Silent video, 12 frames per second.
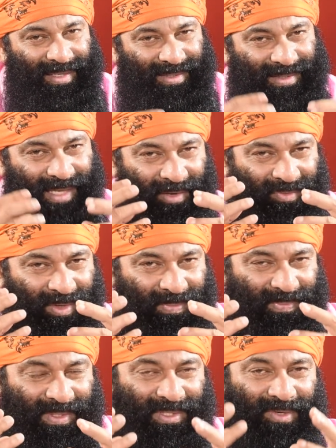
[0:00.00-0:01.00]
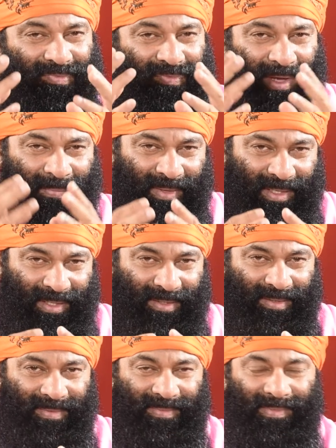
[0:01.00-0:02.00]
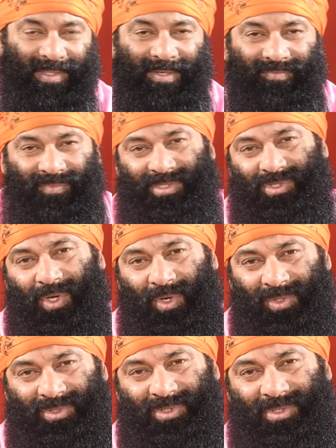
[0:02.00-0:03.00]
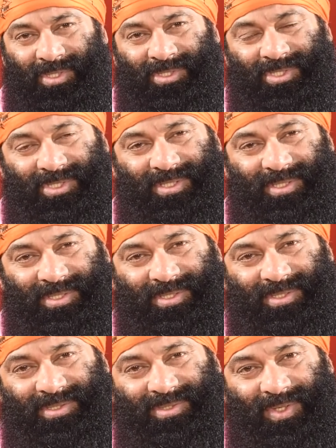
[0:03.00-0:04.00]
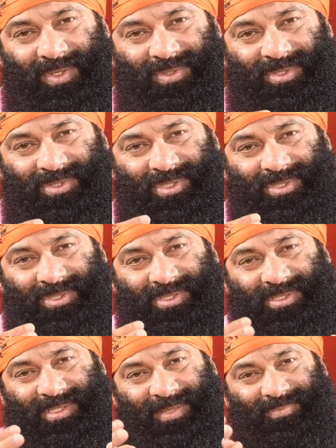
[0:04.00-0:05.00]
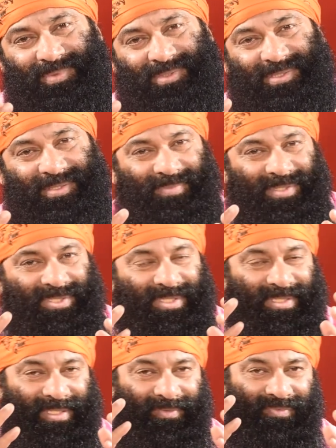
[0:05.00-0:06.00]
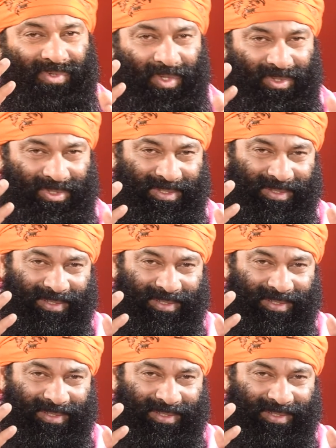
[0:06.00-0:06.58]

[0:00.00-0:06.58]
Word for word: That will be the family which all the religious leaders, all the churches, temples, and masjids have taught.